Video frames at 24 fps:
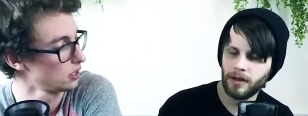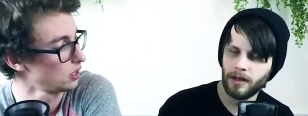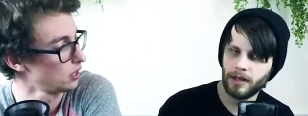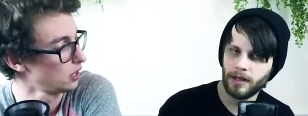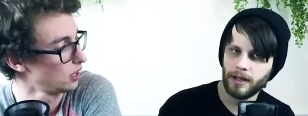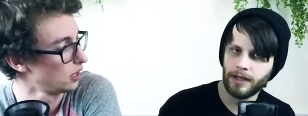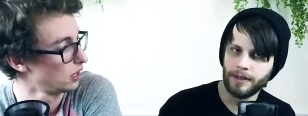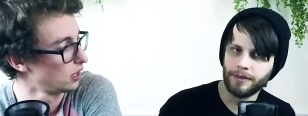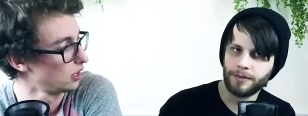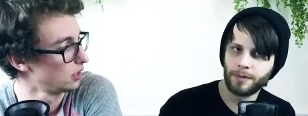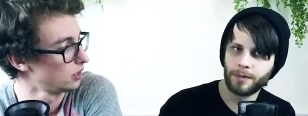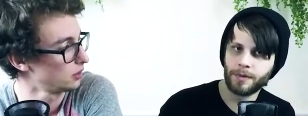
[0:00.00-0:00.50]

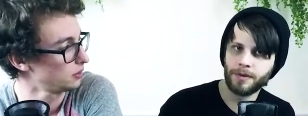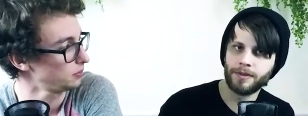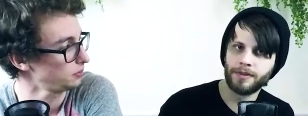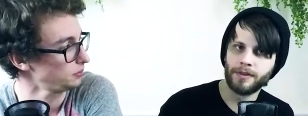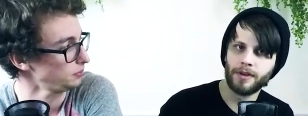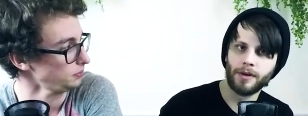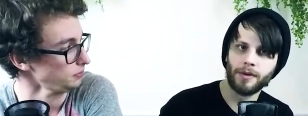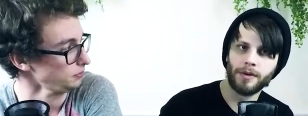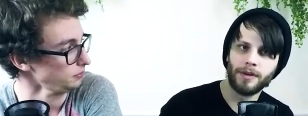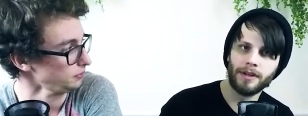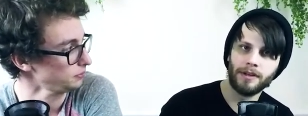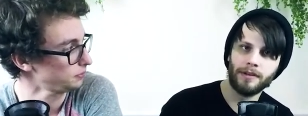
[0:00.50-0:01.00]
Speaker 1: It's worth
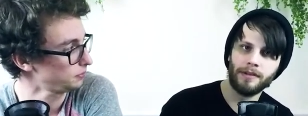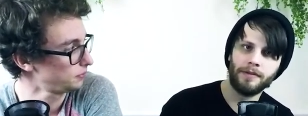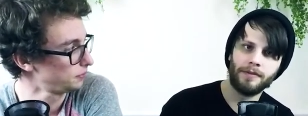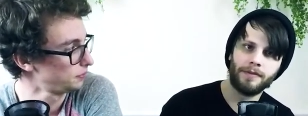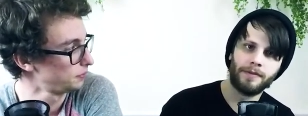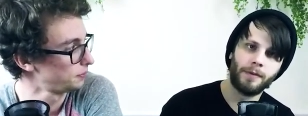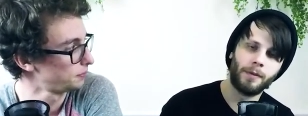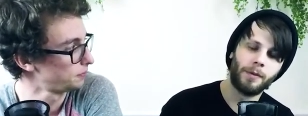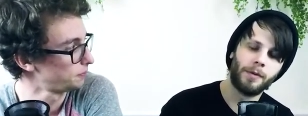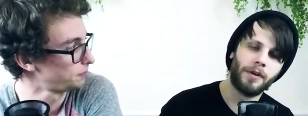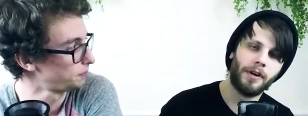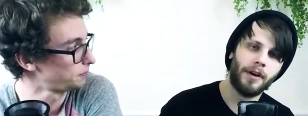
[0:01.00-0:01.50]
noting
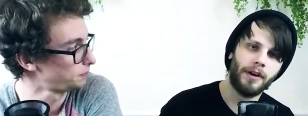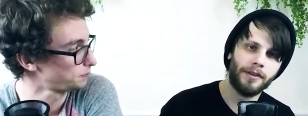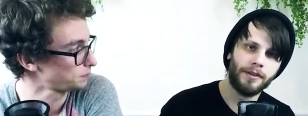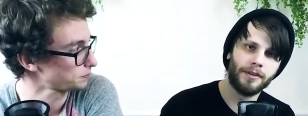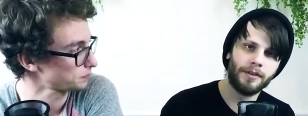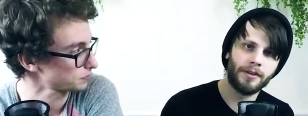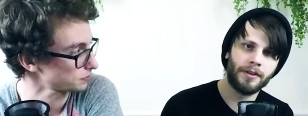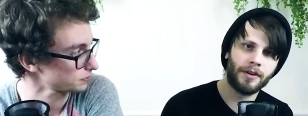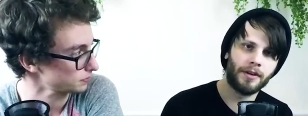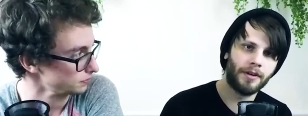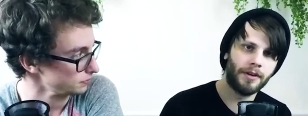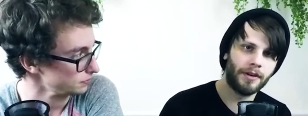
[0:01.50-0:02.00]
for other
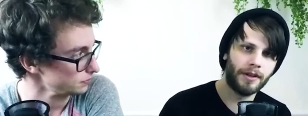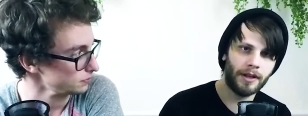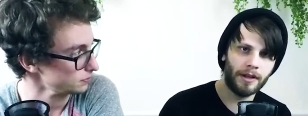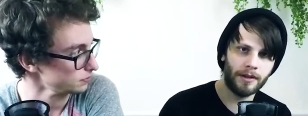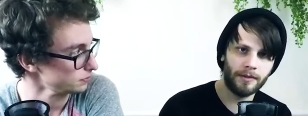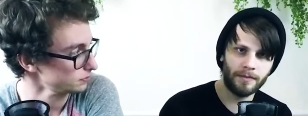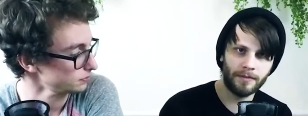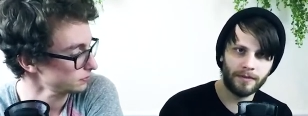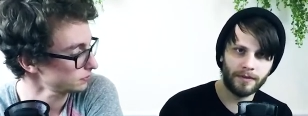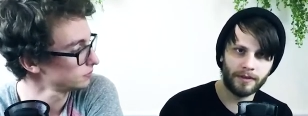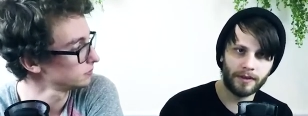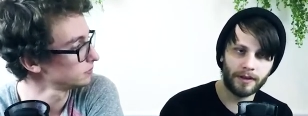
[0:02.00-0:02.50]
card
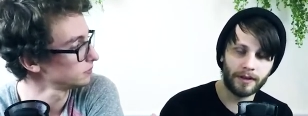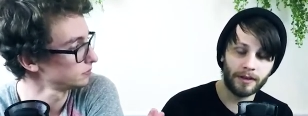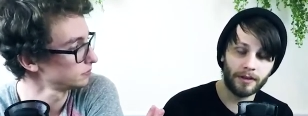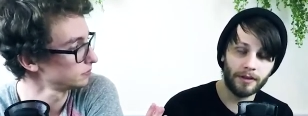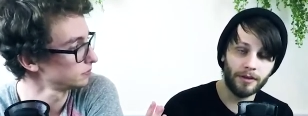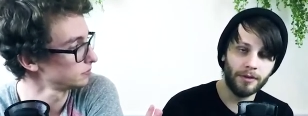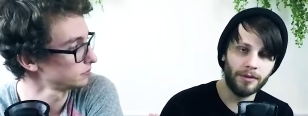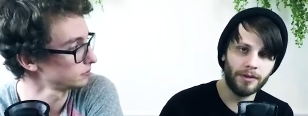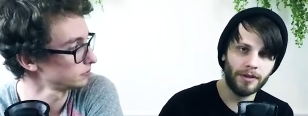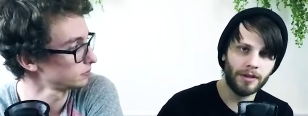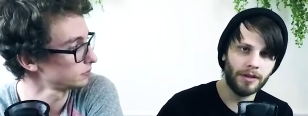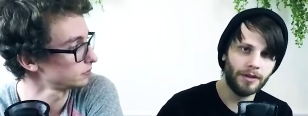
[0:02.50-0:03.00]
games,
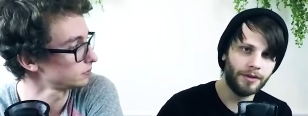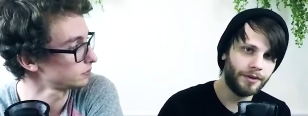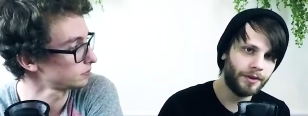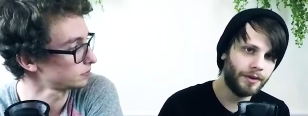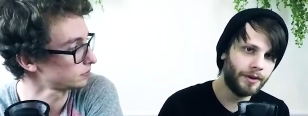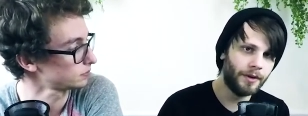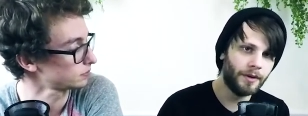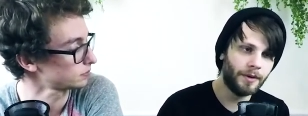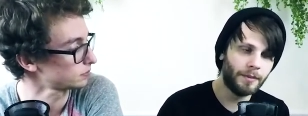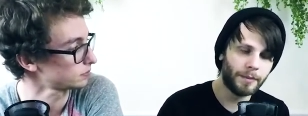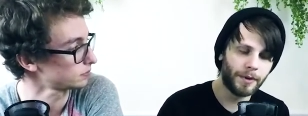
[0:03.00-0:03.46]
including Yu-Gi-Oh! And